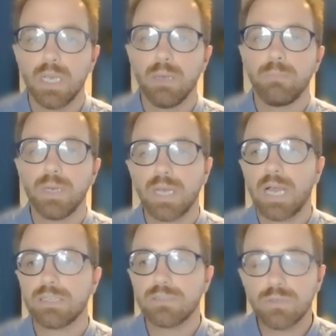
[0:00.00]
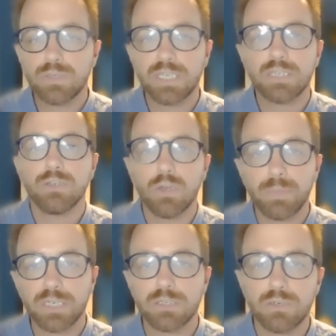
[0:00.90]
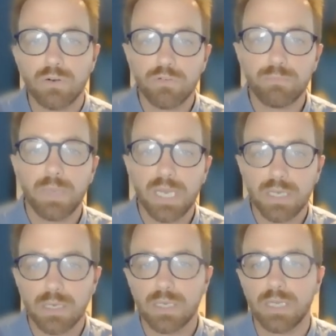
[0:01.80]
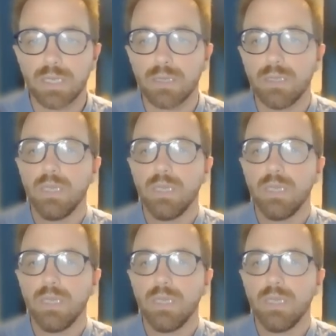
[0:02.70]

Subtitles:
But as noted, no mention of PECA here.